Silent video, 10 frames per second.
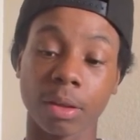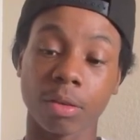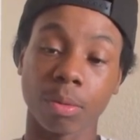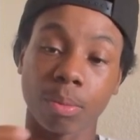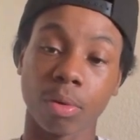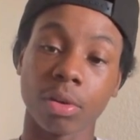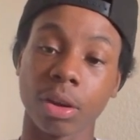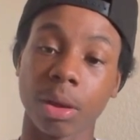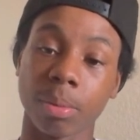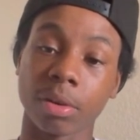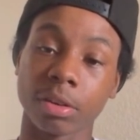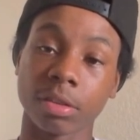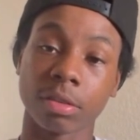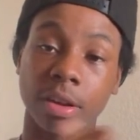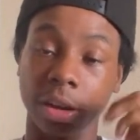the more you're able to
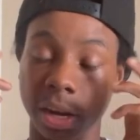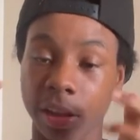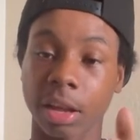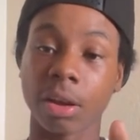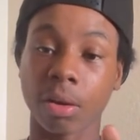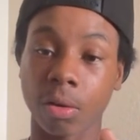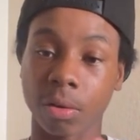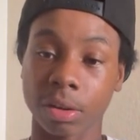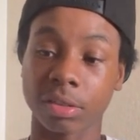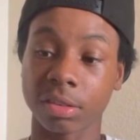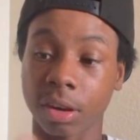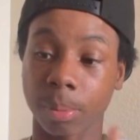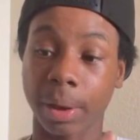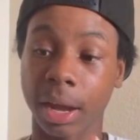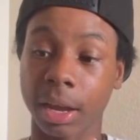just look at it like, oh, this is gonna
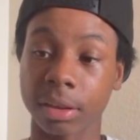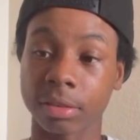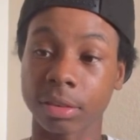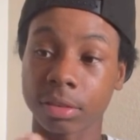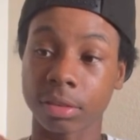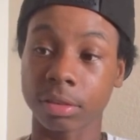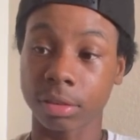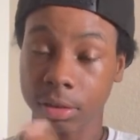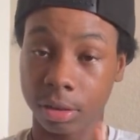pass, this is,